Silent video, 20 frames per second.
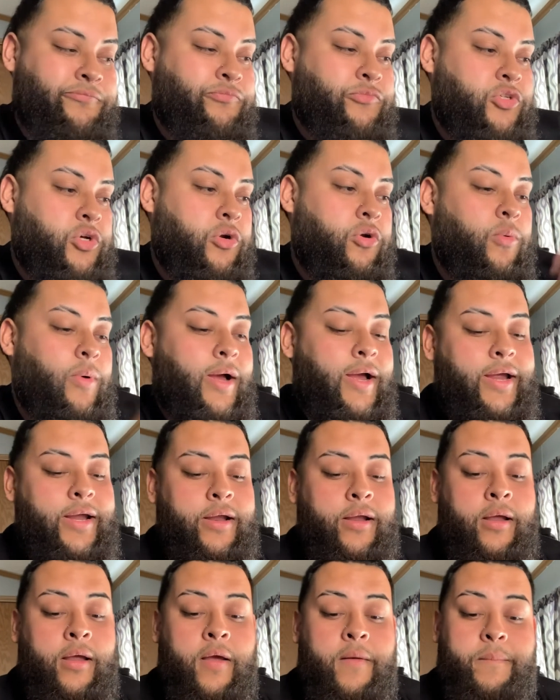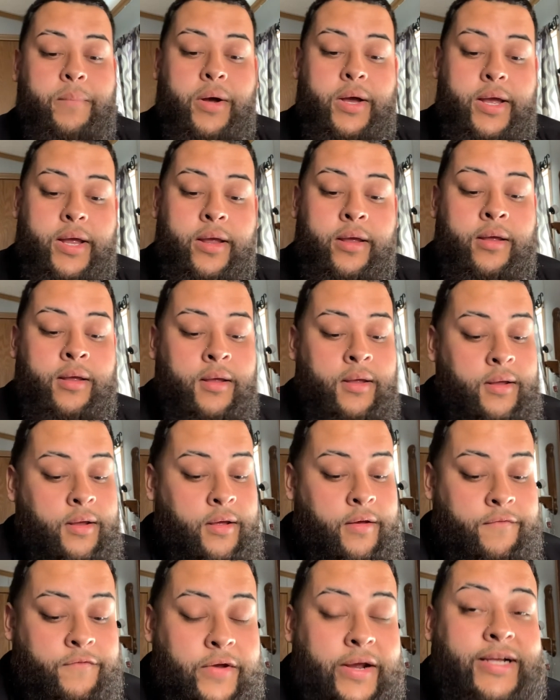Don't know why. But
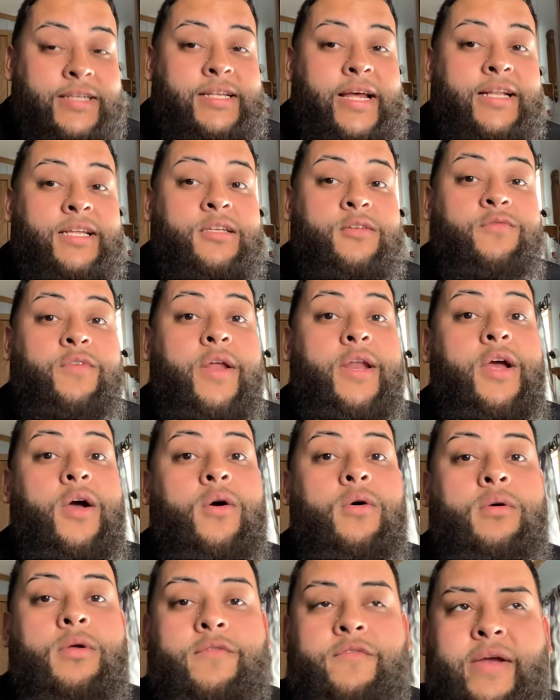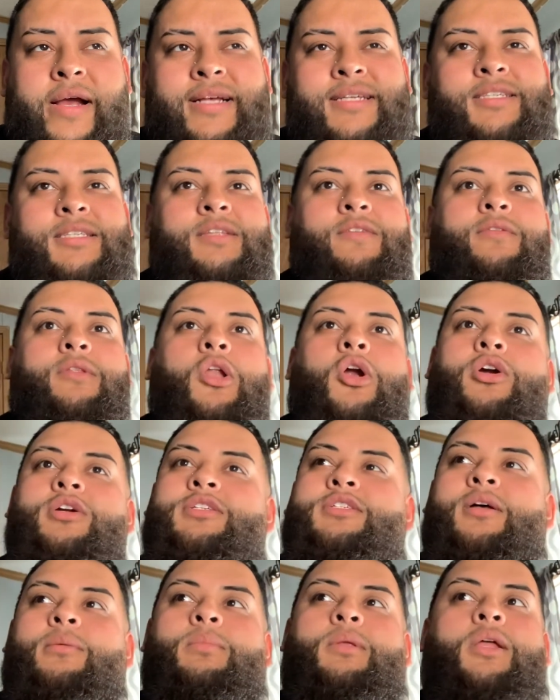if you guys liked this video, if you guys learned
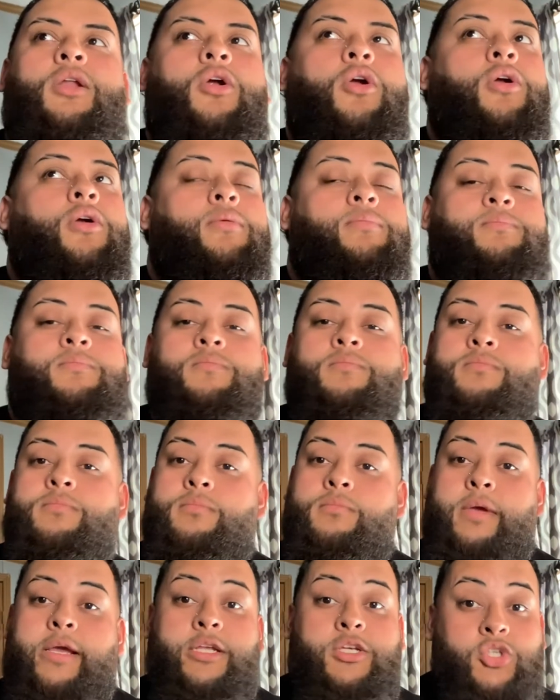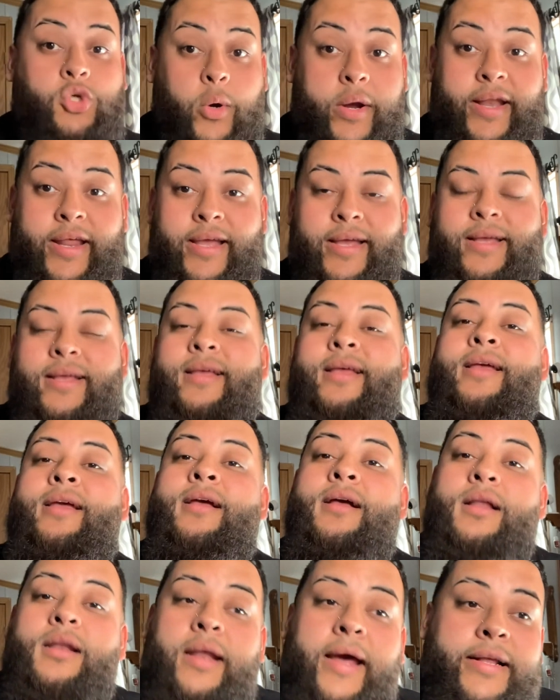something or enjoyed it,
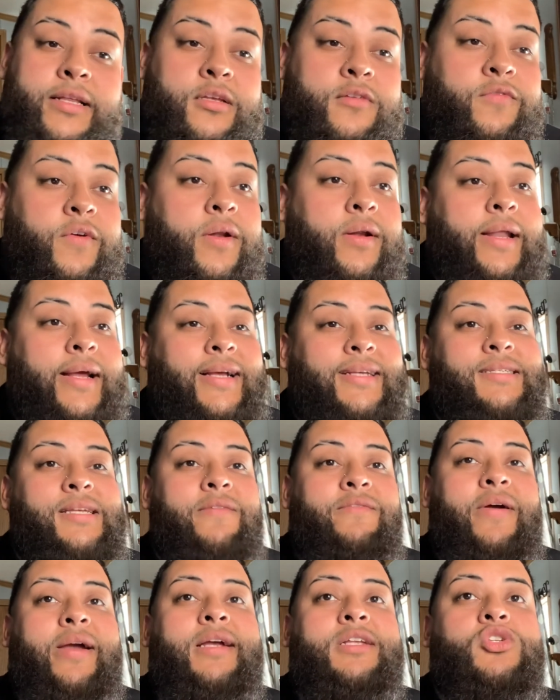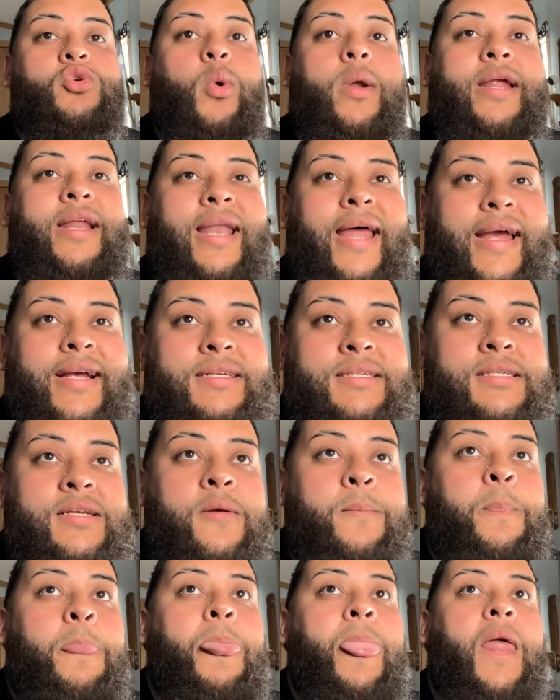like this video. Like I said, if I get 20 likes,
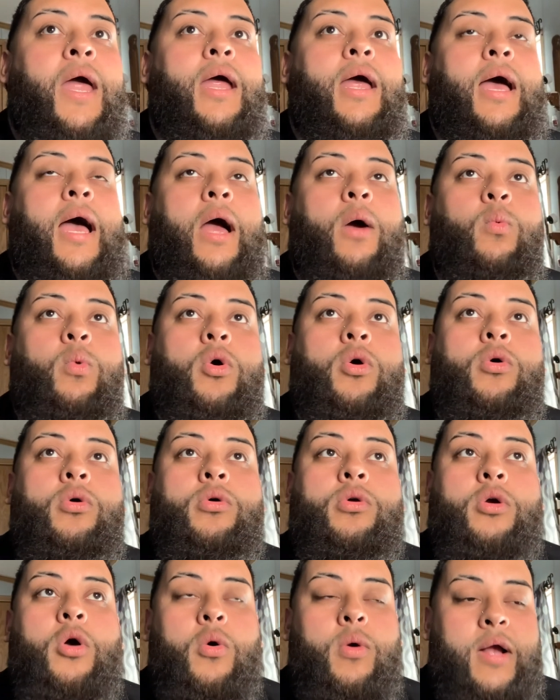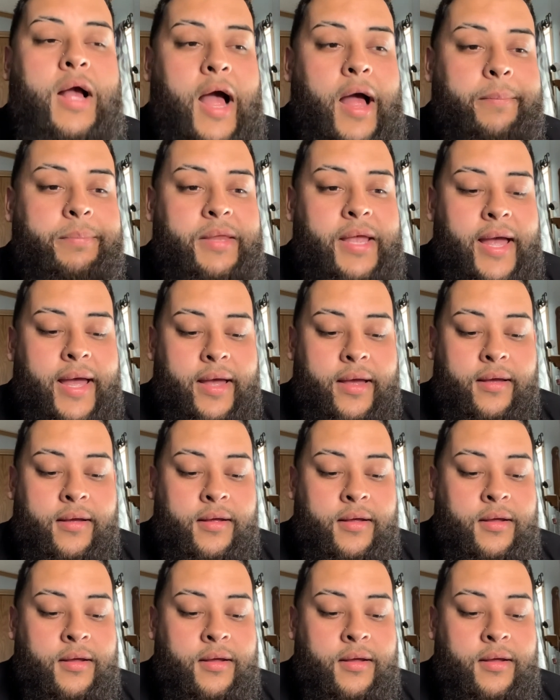I will go cop that